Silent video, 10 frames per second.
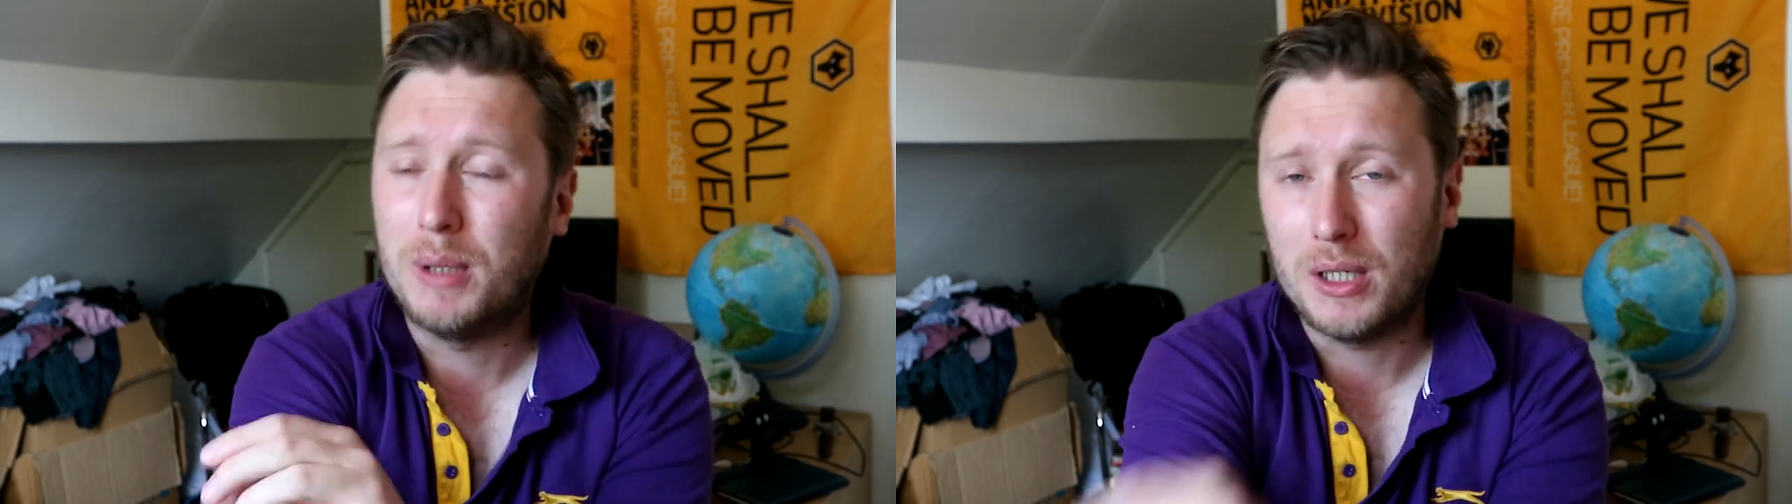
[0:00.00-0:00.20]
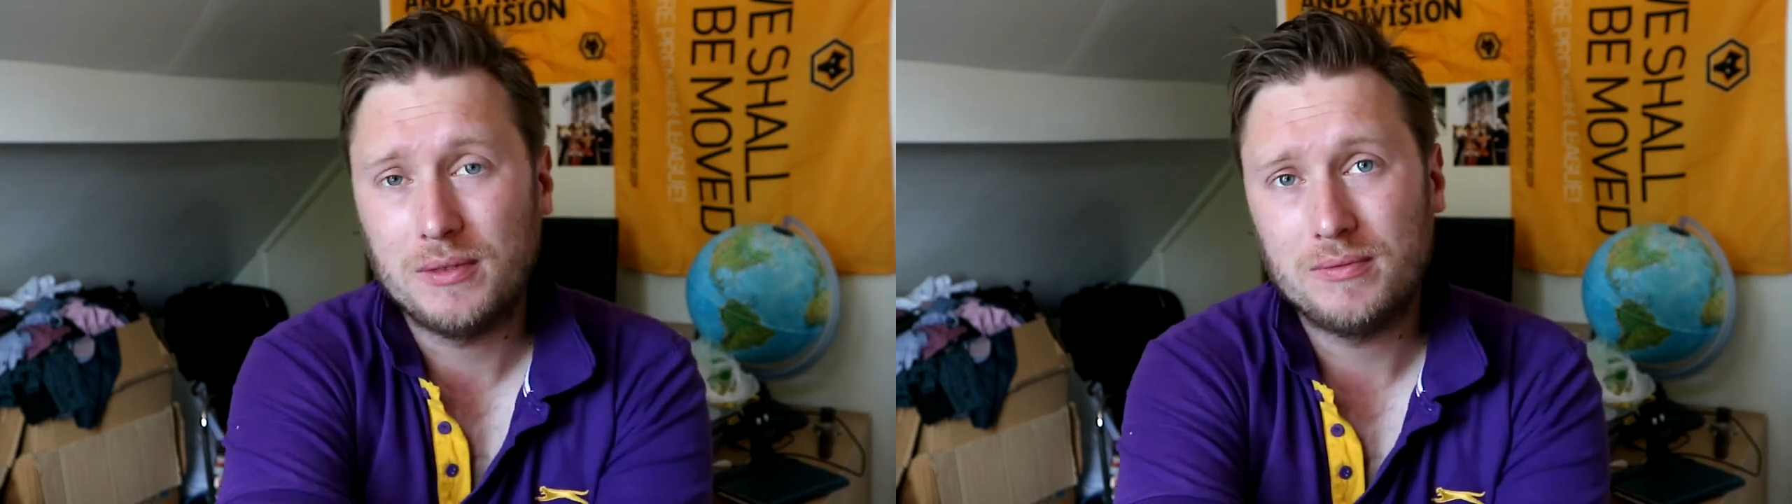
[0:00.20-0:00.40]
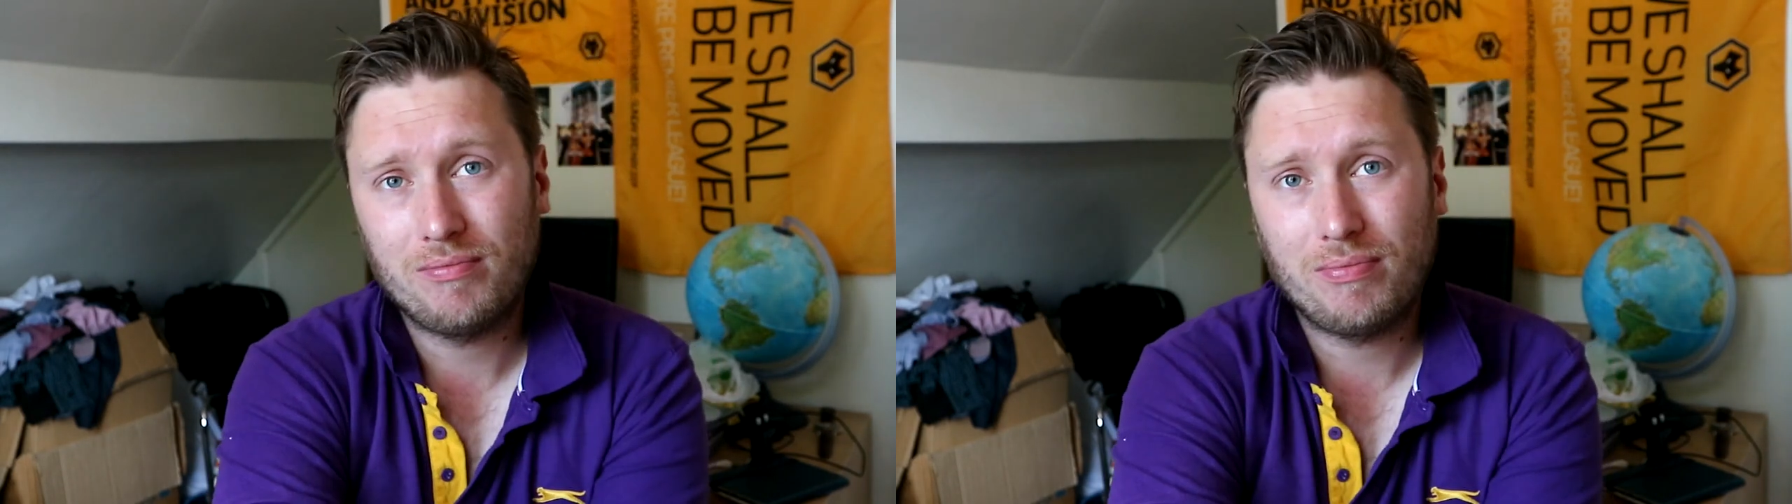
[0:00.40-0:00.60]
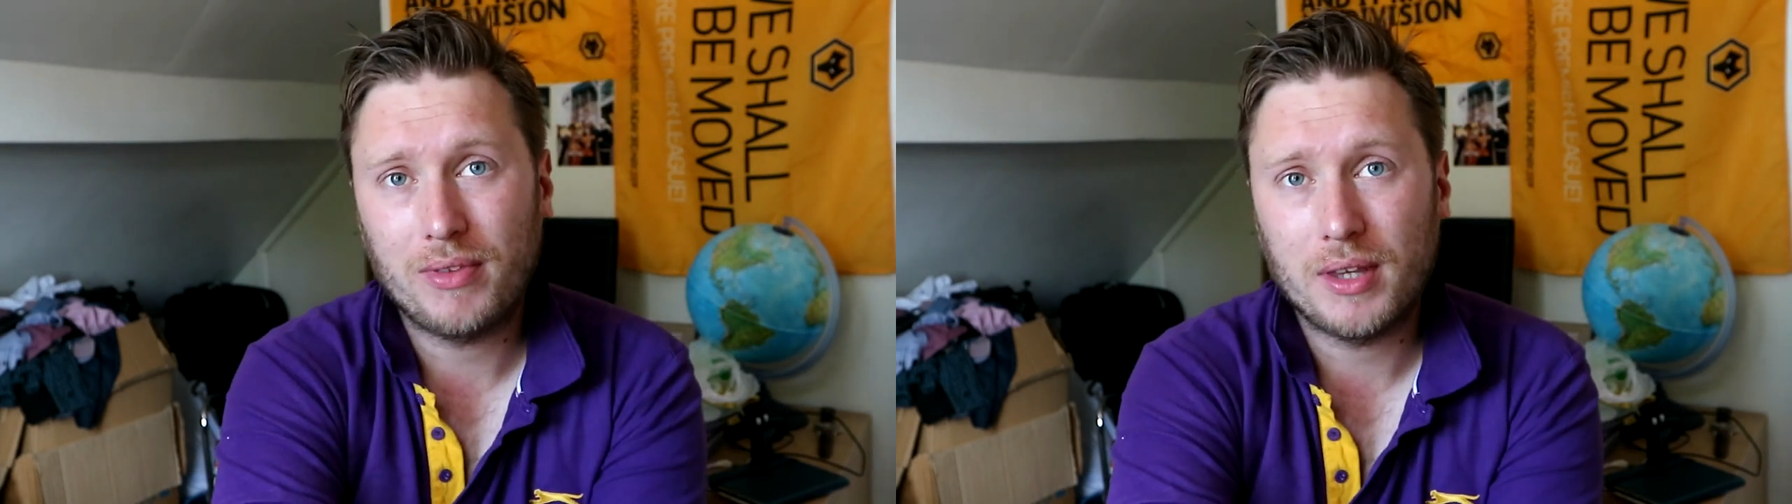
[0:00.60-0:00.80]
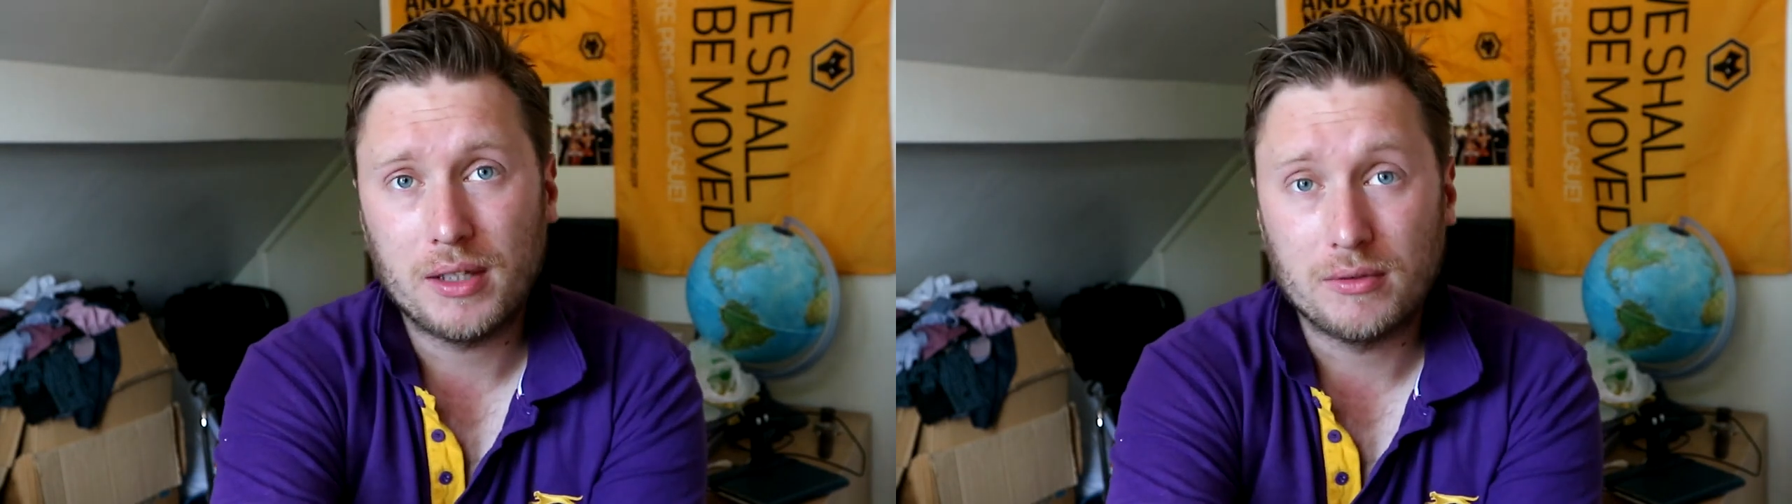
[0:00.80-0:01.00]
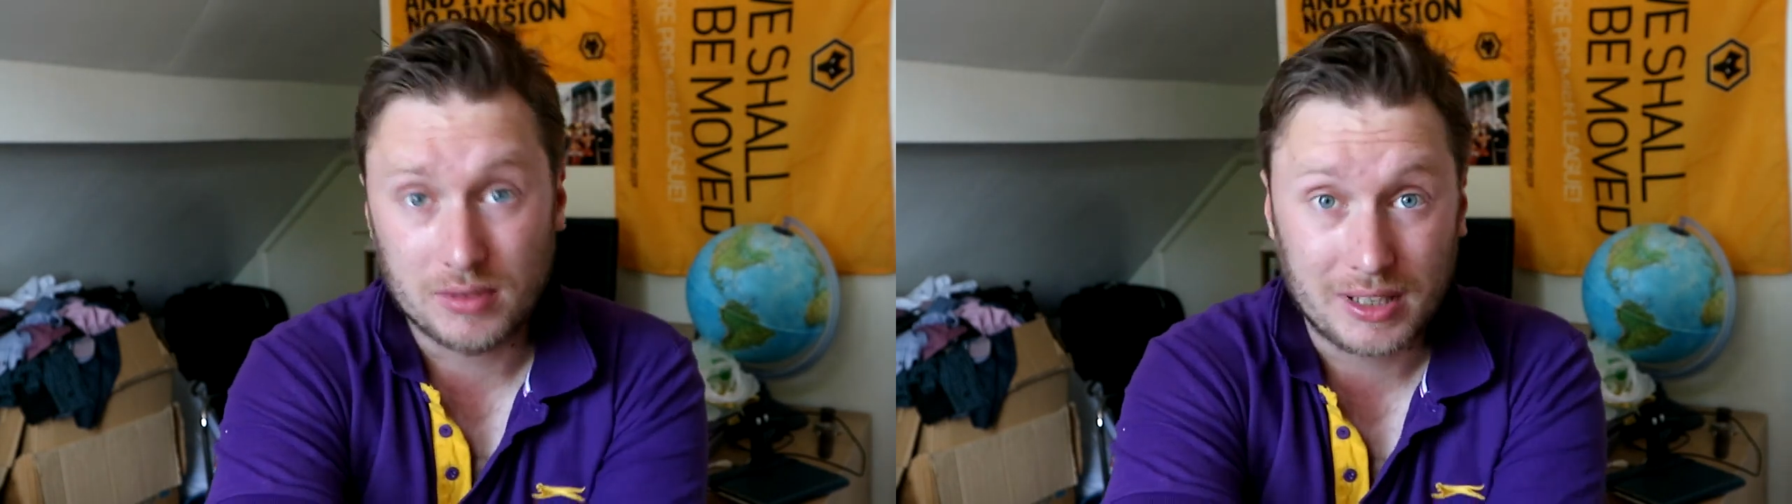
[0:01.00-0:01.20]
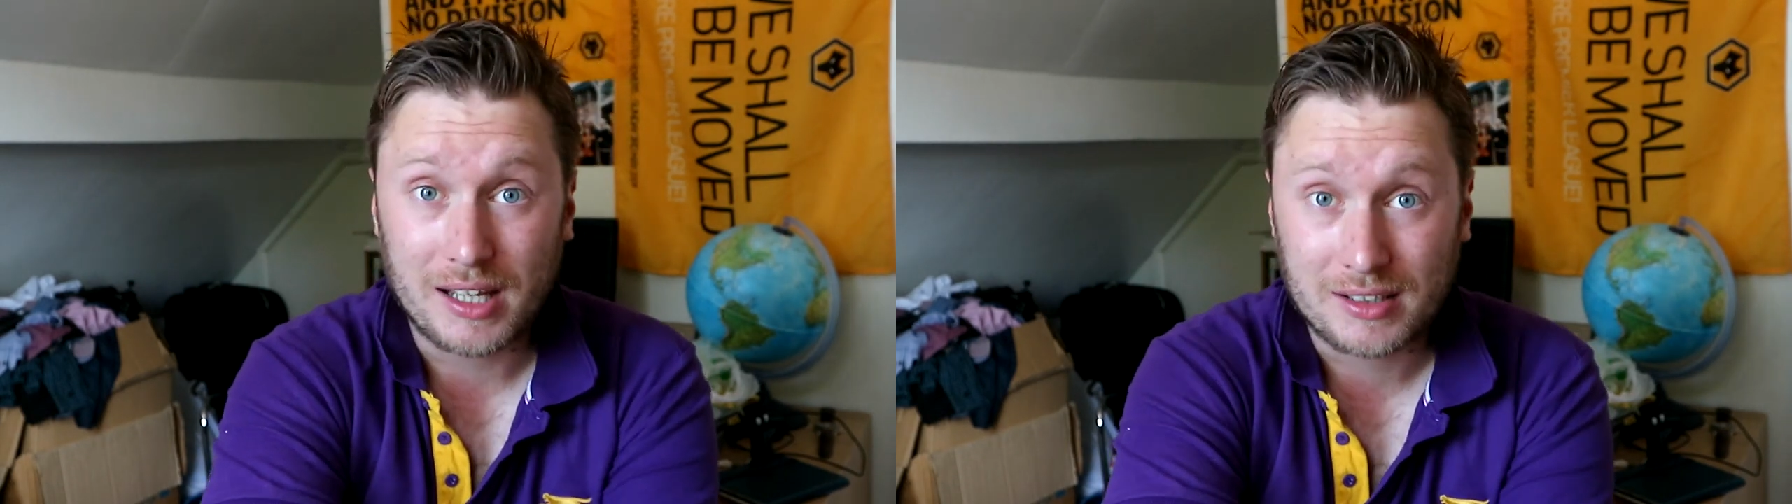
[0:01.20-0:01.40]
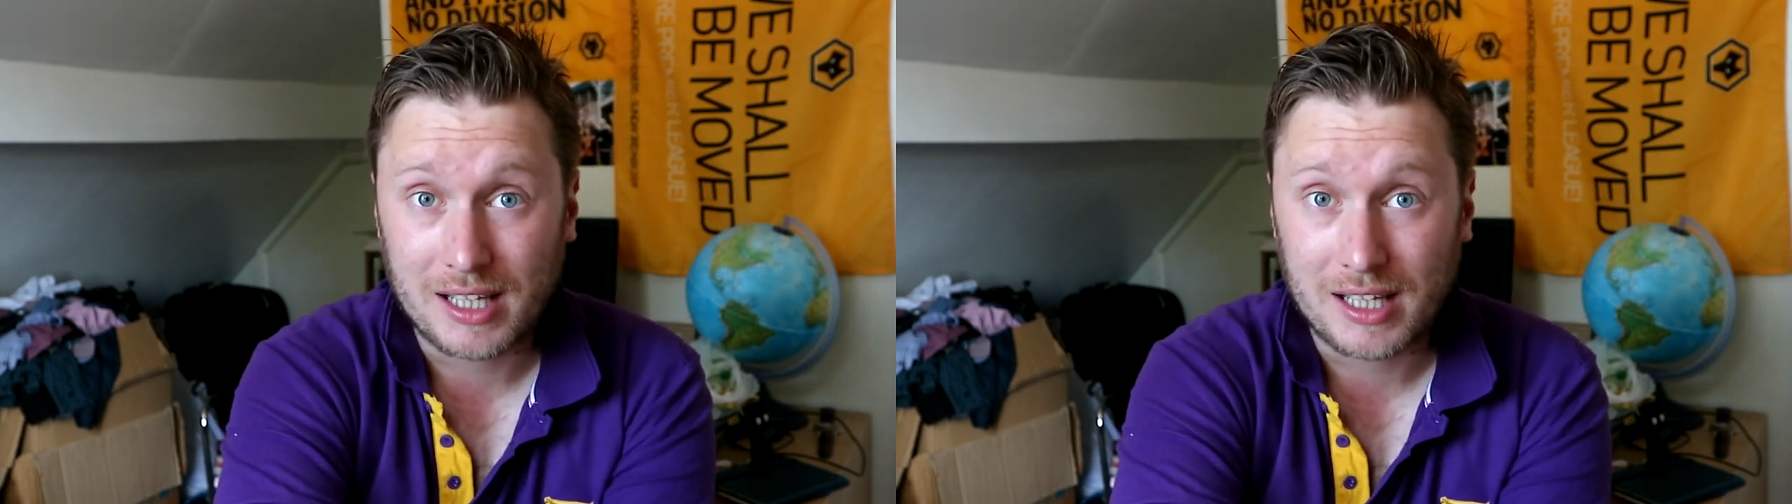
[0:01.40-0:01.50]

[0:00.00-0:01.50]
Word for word: but let